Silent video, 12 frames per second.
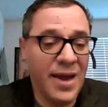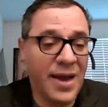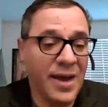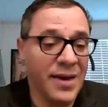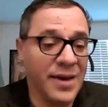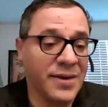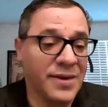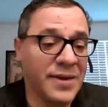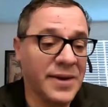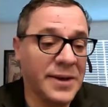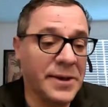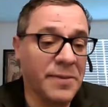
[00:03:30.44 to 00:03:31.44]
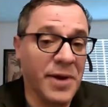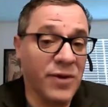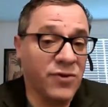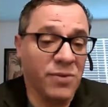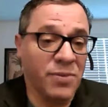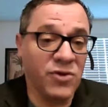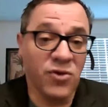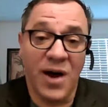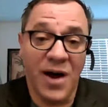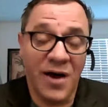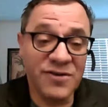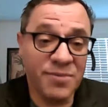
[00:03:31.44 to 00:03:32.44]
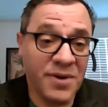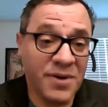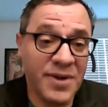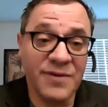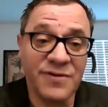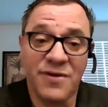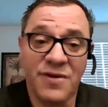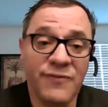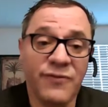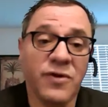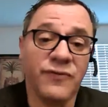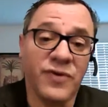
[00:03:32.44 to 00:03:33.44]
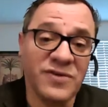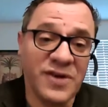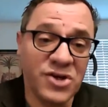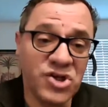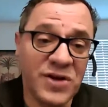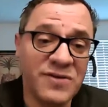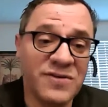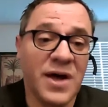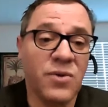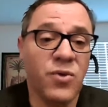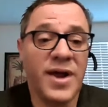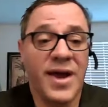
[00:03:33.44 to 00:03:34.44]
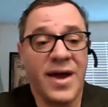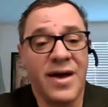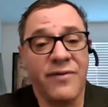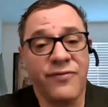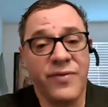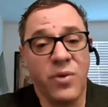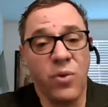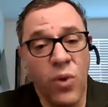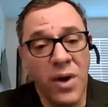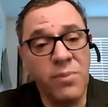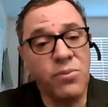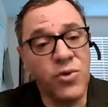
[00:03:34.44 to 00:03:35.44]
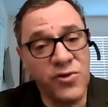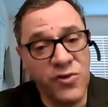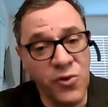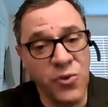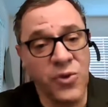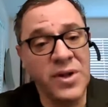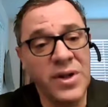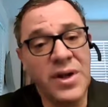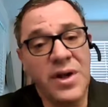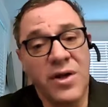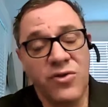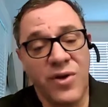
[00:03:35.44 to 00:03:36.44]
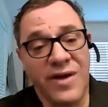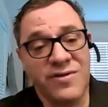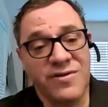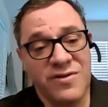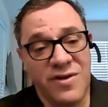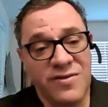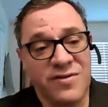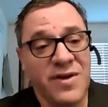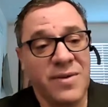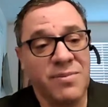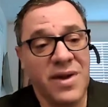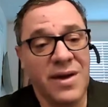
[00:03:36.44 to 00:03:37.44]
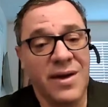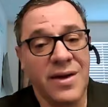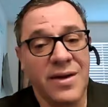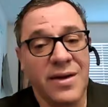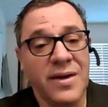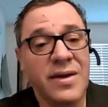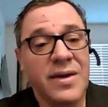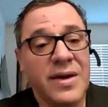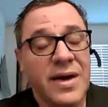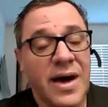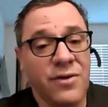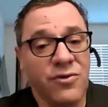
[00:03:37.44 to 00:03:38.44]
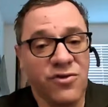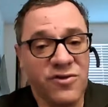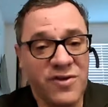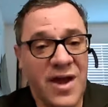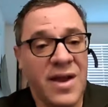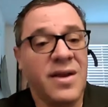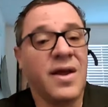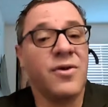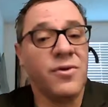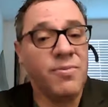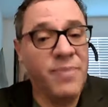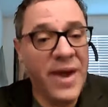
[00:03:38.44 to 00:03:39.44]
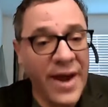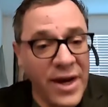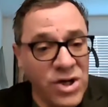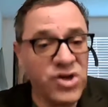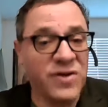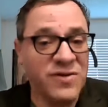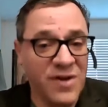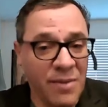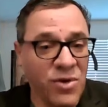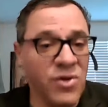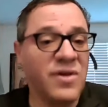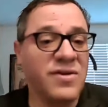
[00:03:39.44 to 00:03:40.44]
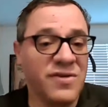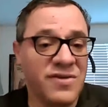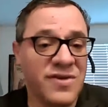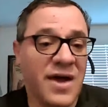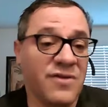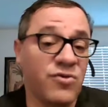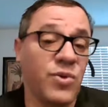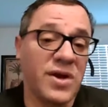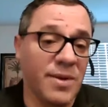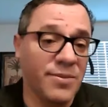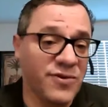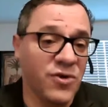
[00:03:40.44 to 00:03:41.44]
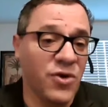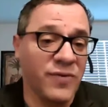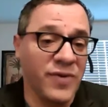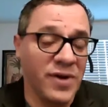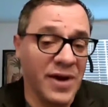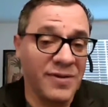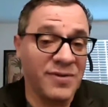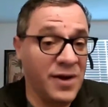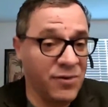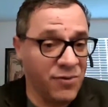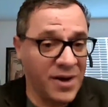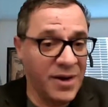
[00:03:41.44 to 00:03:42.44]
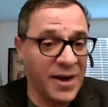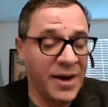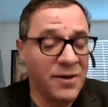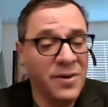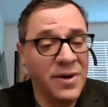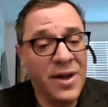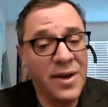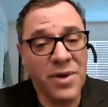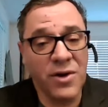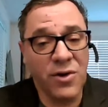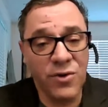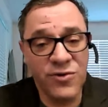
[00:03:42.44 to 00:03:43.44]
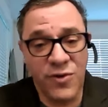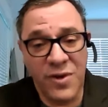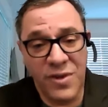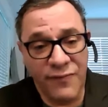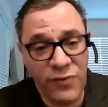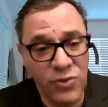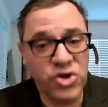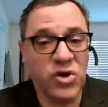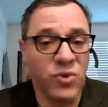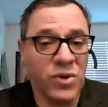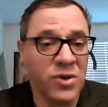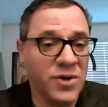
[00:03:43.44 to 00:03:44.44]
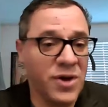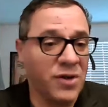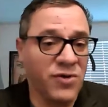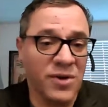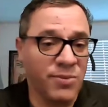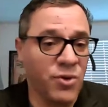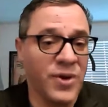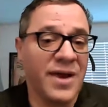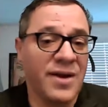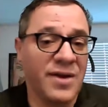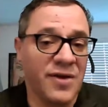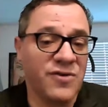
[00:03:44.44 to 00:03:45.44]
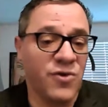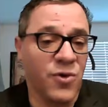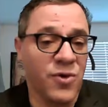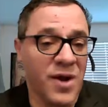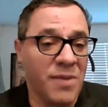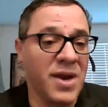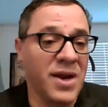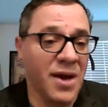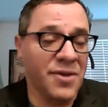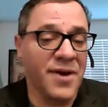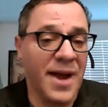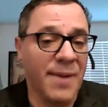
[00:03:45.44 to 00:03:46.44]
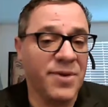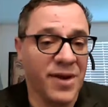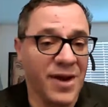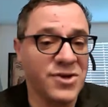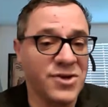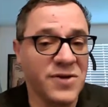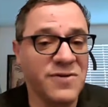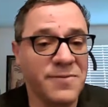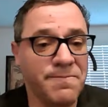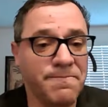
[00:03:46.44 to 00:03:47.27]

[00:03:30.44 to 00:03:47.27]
And it could be to a hospital, and certainly for physicians that want to have one more tool to assist them in understanding their patient's immunity status when it comes to COVID-19 right now, but also in the future, we're looking to deploy AditxtScore in many other applications.